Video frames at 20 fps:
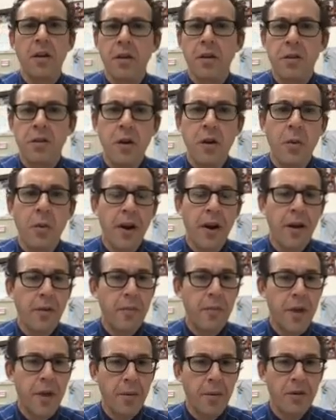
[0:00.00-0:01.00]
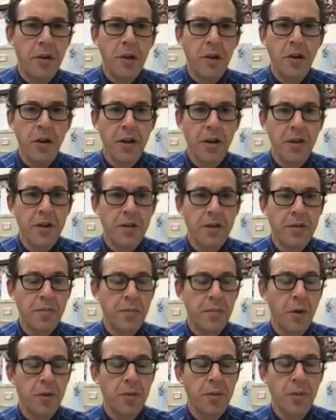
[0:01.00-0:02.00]
So you want to be able to look at the
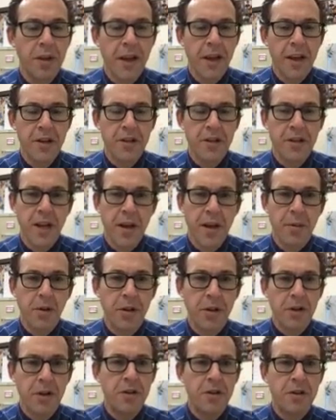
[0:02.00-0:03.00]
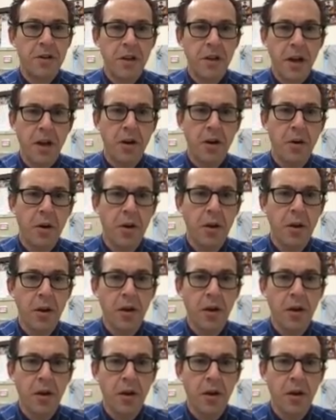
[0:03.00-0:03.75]
multiplication table and you just go